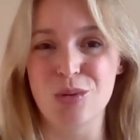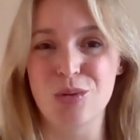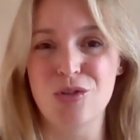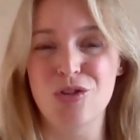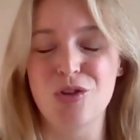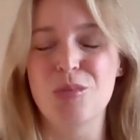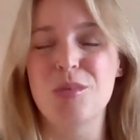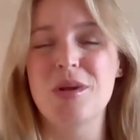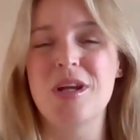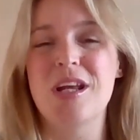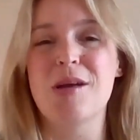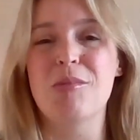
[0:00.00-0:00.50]

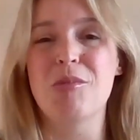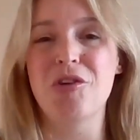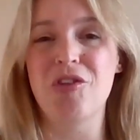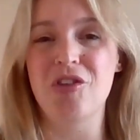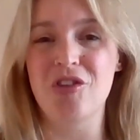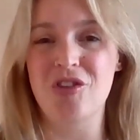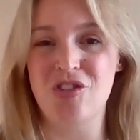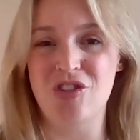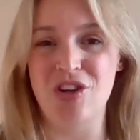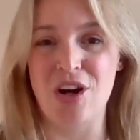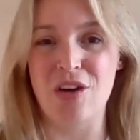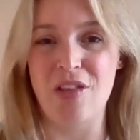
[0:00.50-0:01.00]
So being able to
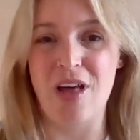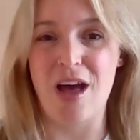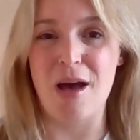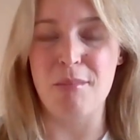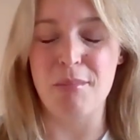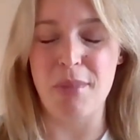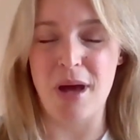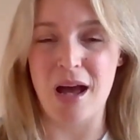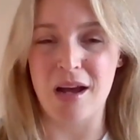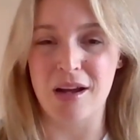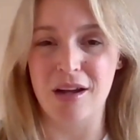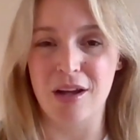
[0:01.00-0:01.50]
share
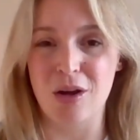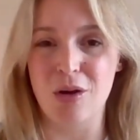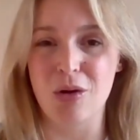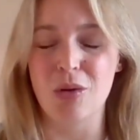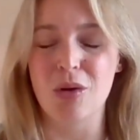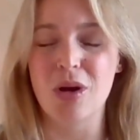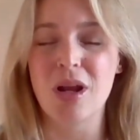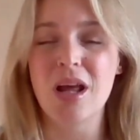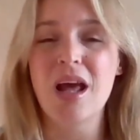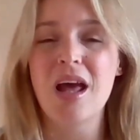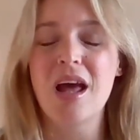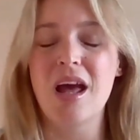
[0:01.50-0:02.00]
that back
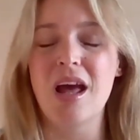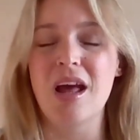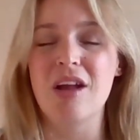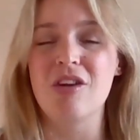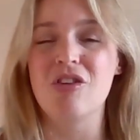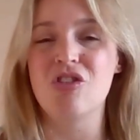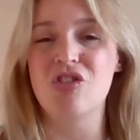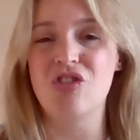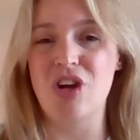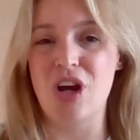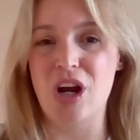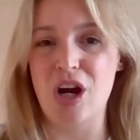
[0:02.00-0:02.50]
out and
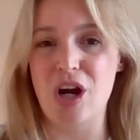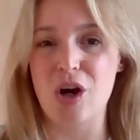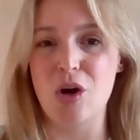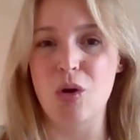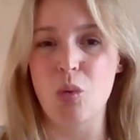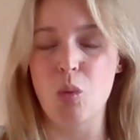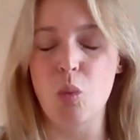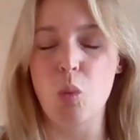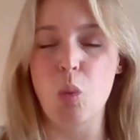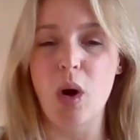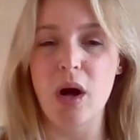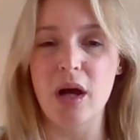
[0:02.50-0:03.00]
share
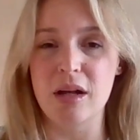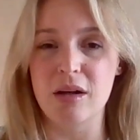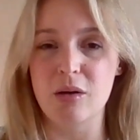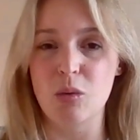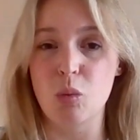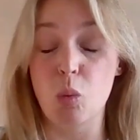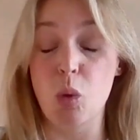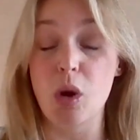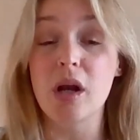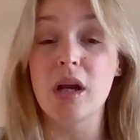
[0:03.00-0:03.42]
what